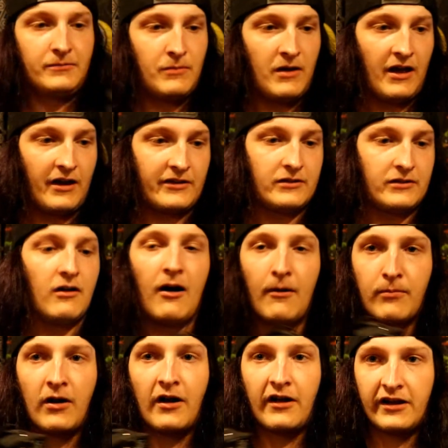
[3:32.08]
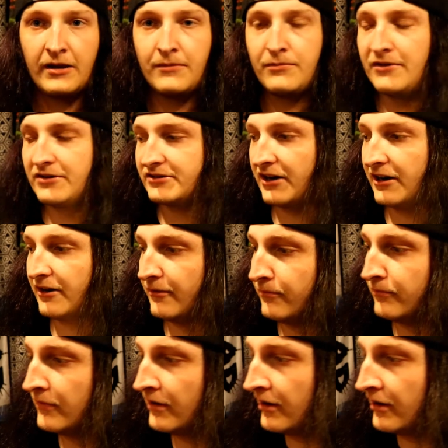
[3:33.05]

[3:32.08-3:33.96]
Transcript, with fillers: bag, so I'll probably keep this item.